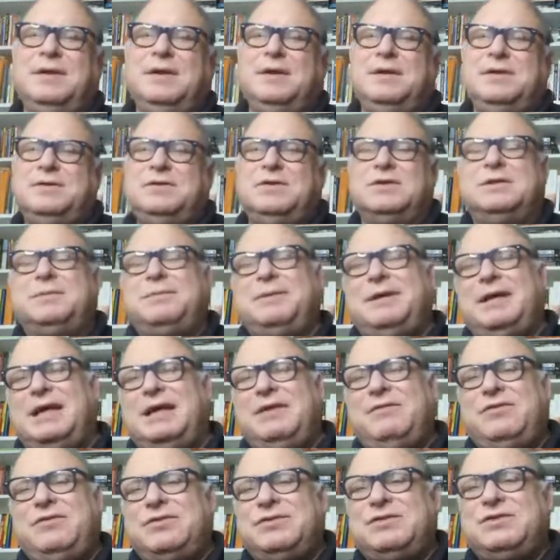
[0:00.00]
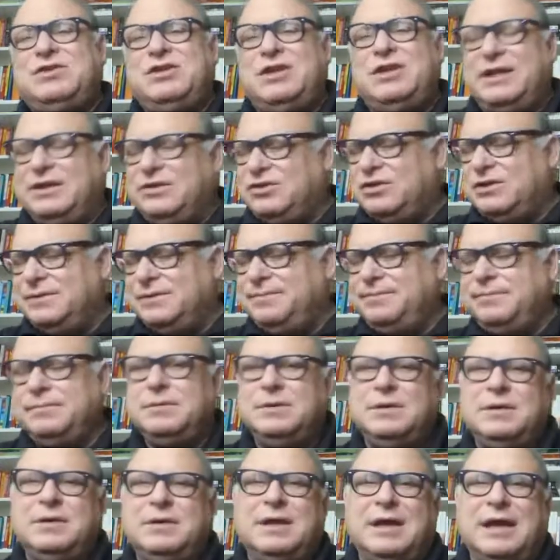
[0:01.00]
So the behavior is changing
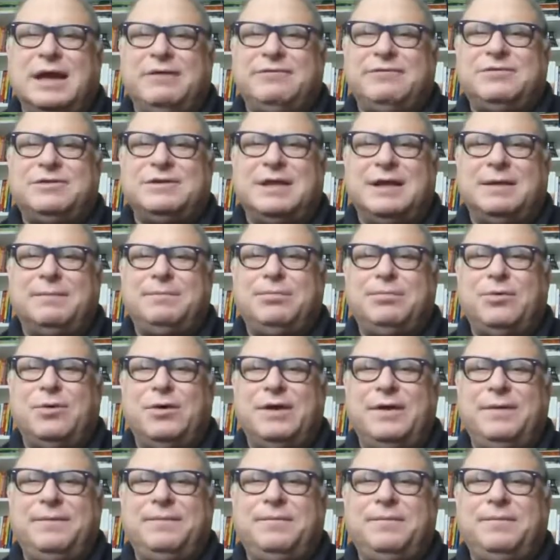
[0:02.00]
after that point.